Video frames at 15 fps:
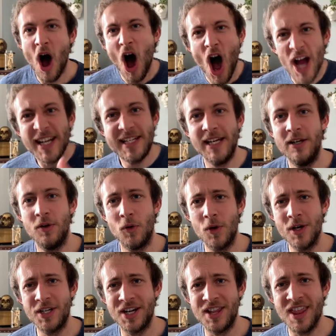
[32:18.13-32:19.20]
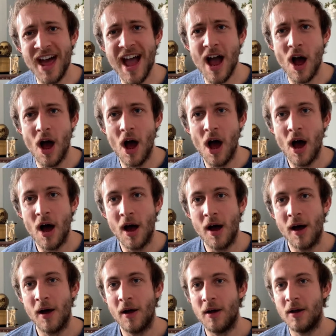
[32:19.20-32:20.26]
I didn't order that.
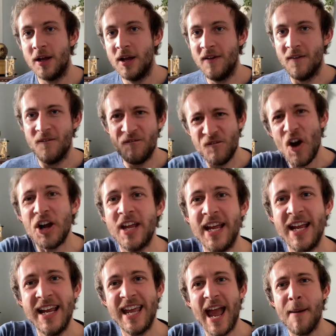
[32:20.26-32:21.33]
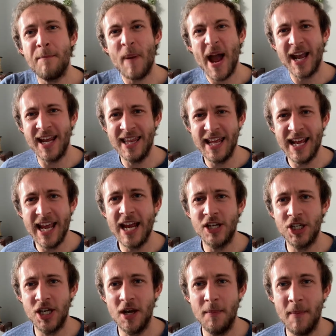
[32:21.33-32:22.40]
Fucking get back in the
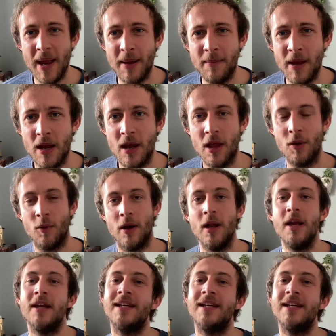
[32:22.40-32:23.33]
kitchen and make me another one.